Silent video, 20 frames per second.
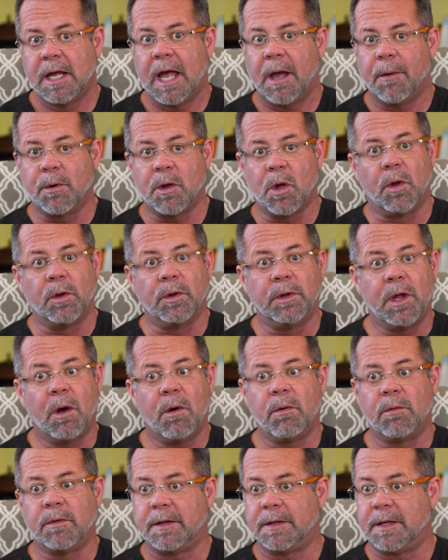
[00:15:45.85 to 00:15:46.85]
and we all
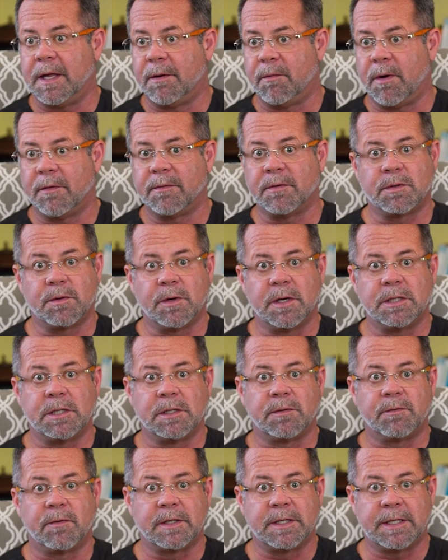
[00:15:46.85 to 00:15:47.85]
know that the reference
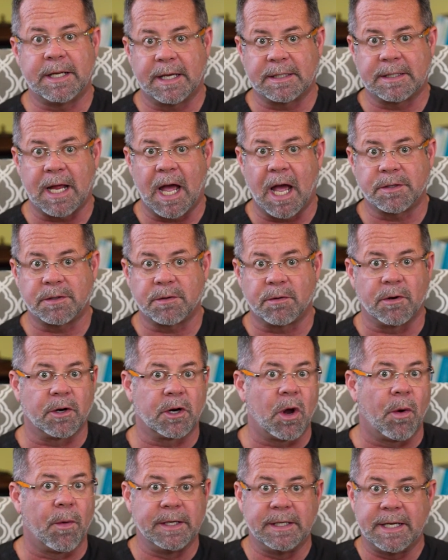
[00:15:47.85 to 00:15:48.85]
ranges for testosterone are
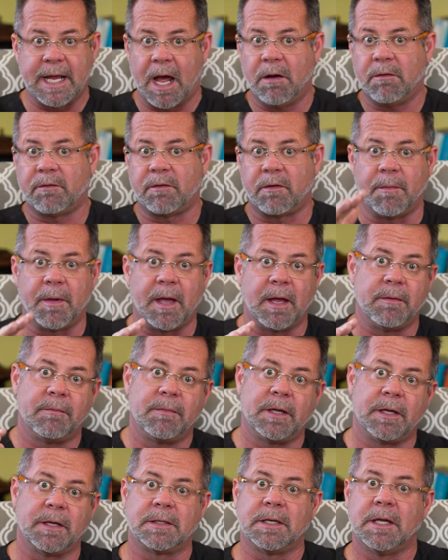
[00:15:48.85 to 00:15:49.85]
going down for men
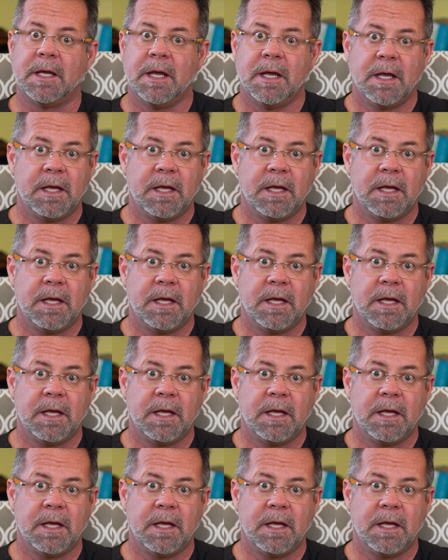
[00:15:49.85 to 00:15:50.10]
because,